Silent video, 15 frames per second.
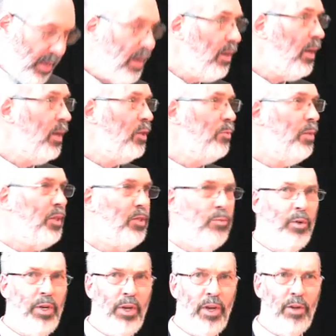And as best
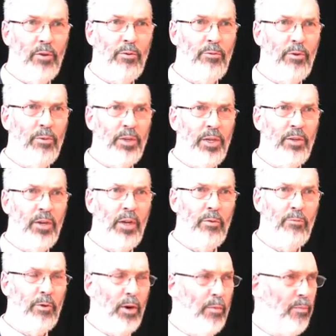we know from, den,
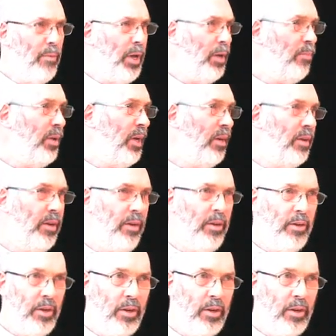from, uh, from